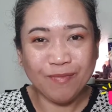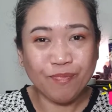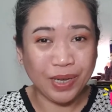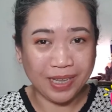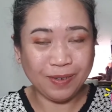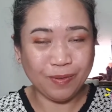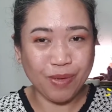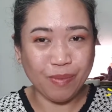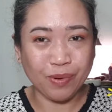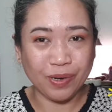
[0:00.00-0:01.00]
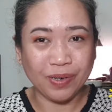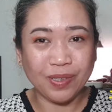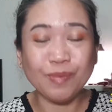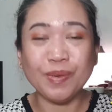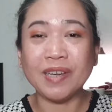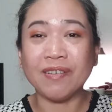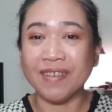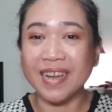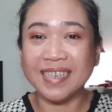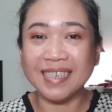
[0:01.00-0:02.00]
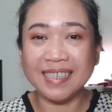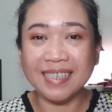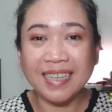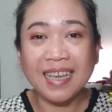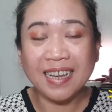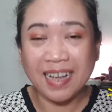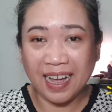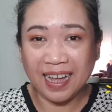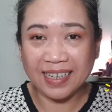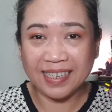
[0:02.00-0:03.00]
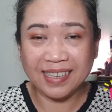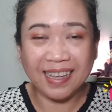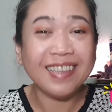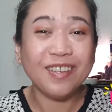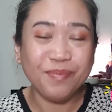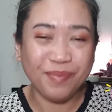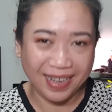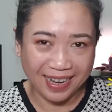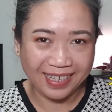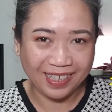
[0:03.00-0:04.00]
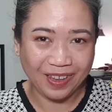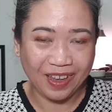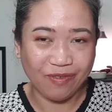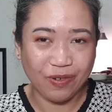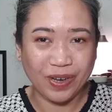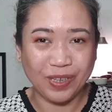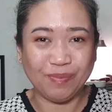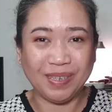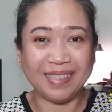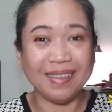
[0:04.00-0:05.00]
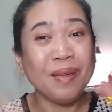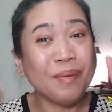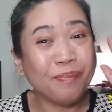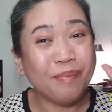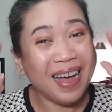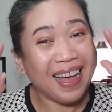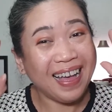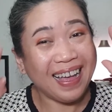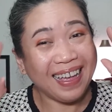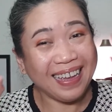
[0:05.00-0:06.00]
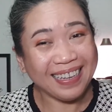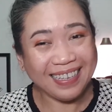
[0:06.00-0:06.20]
please remember to be courageous, kind, and a blessing to everyone you meet. Bye!